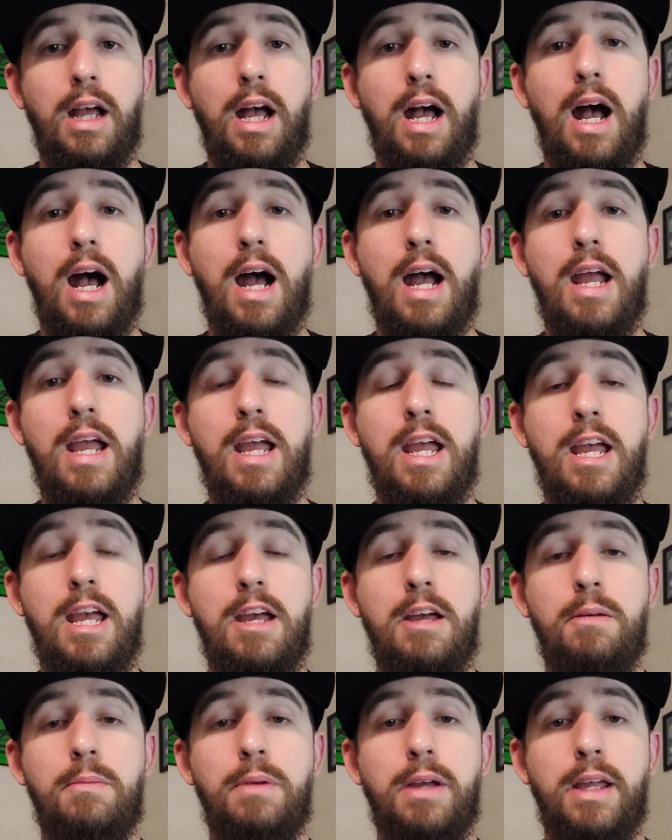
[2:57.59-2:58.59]

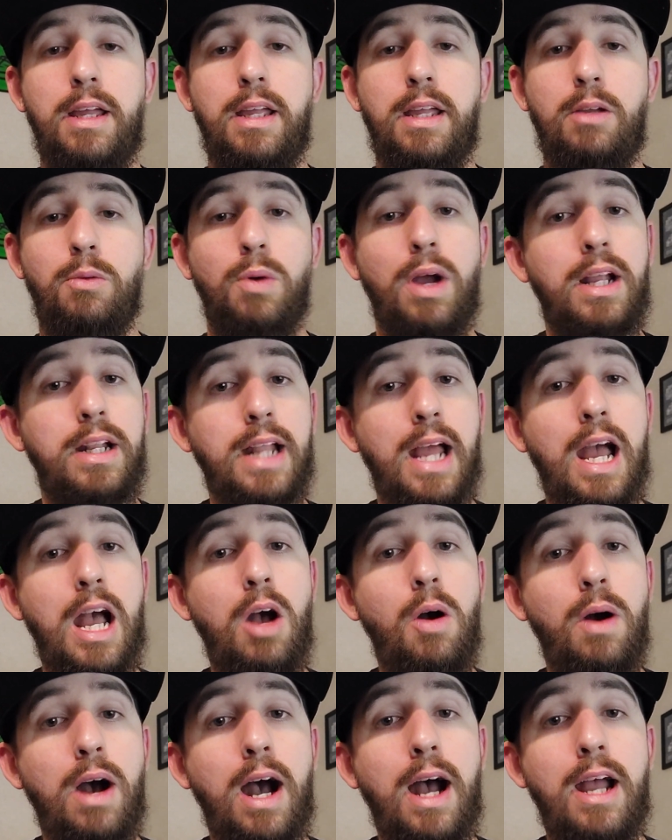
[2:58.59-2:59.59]
right
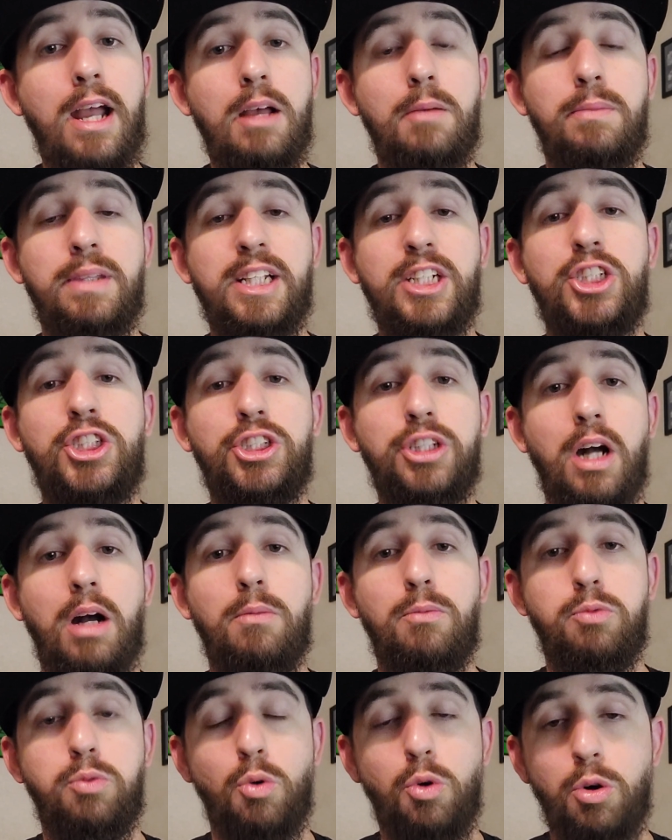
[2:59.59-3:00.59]
now I am the
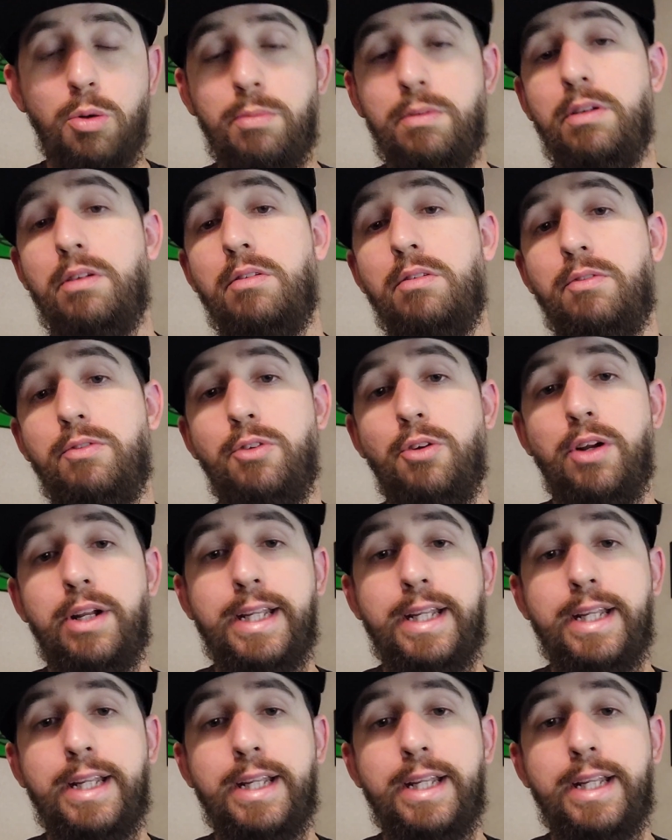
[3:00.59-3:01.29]
shop foreman for a